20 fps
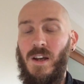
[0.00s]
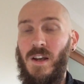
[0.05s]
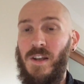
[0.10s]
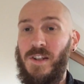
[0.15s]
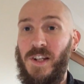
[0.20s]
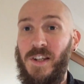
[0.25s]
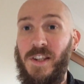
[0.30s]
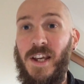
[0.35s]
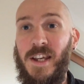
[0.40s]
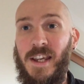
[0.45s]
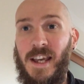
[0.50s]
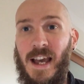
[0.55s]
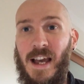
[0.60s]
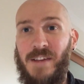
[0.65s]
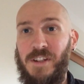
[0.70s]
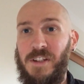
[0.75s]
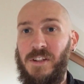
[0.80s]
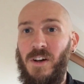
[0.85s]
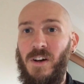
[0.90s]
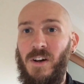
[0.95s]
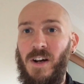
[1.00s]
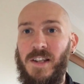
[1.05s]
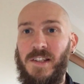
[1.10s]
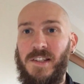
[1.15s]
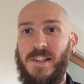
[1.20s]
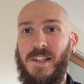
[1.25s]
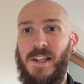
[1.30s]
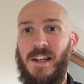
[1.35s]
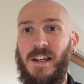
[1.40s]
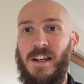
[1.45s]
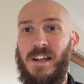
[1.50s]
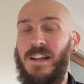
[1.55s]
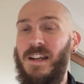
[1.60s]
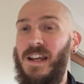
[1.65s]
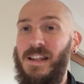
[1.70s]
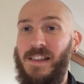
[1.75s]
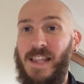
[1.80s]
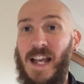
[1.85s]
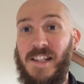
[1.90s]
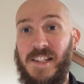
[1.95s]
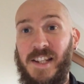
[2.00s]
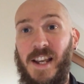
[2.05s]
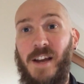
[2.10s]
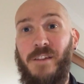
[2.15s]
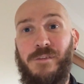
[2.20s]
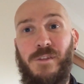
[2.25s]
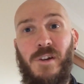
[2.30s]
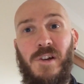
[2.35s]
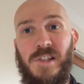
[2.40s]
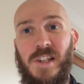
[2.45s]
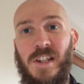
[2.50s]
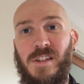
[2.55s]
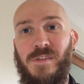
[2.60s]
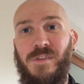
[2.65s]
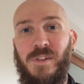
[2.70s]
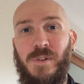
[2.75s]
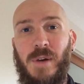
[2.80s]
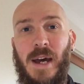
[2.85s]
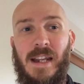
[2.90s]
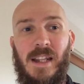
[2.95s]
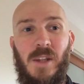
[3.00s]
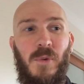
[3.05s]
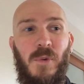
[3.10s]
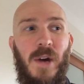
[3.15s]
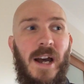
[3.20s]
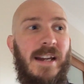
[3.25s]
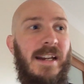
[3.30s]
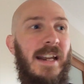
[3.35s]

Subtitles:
So there you have it, guys. That's our first interview out of the way.